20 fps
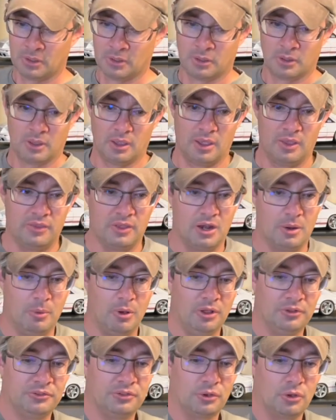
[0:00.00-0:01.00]
And then I'm
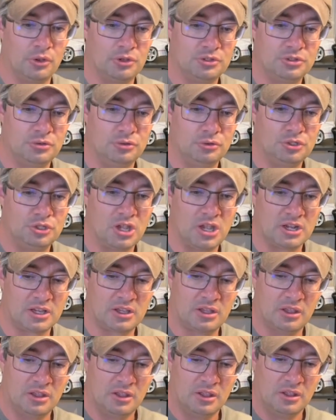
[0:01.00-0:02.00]
also going to
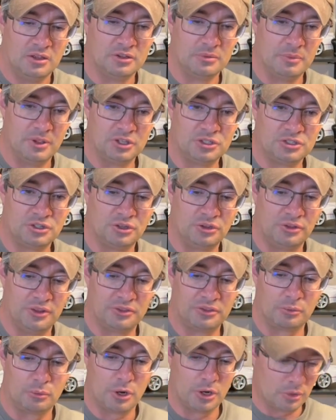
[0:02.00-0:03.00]
check to make sure that
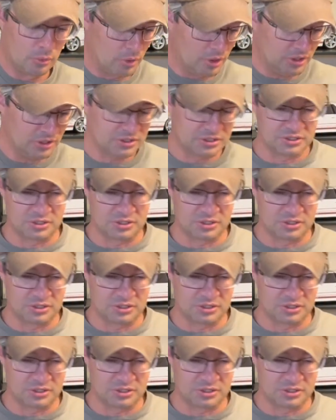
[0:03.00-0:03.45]
the rudder works.